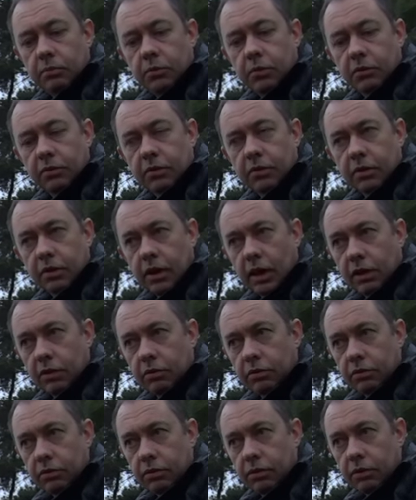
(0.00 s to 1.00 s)
just to get you
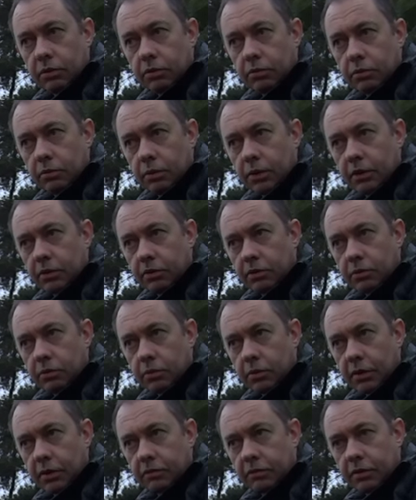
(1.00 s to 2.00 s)
through the winter or
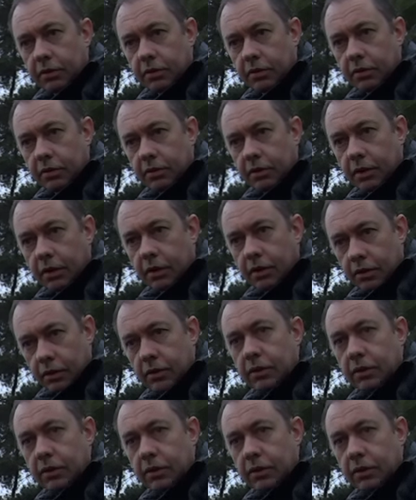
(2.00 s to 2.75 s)
whatever, then uh,